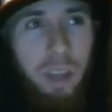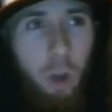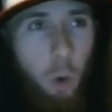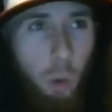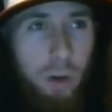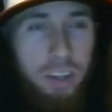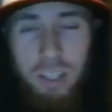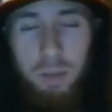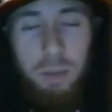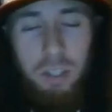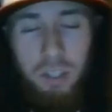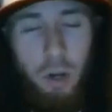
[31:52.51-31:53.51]
or
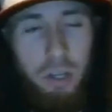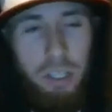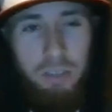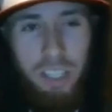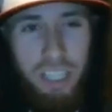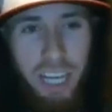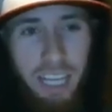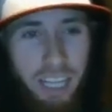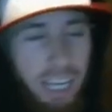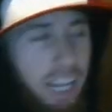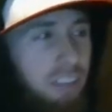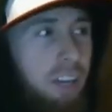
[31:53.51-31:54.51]
semi-stars of the day,
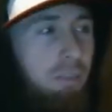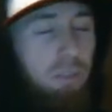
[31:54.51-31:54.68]
like I think of